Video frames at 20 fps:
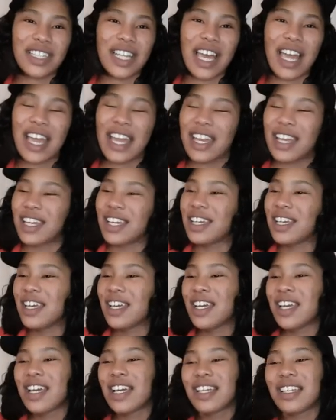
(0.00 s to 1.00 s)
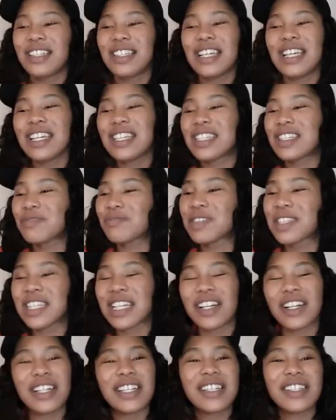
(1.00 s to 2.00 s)
Like it's some
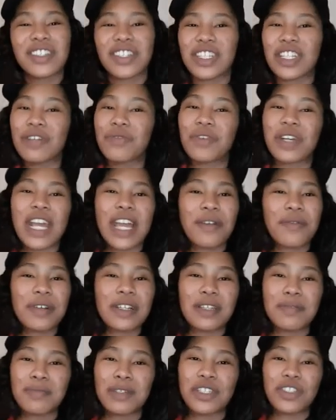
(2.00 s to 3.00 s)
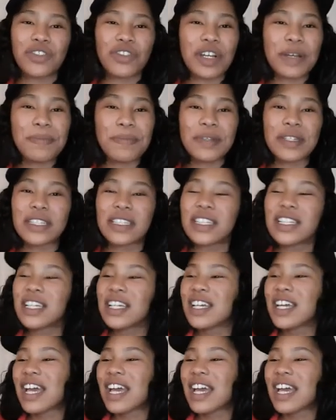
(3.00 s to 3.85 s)
serious shit where they really be tripping.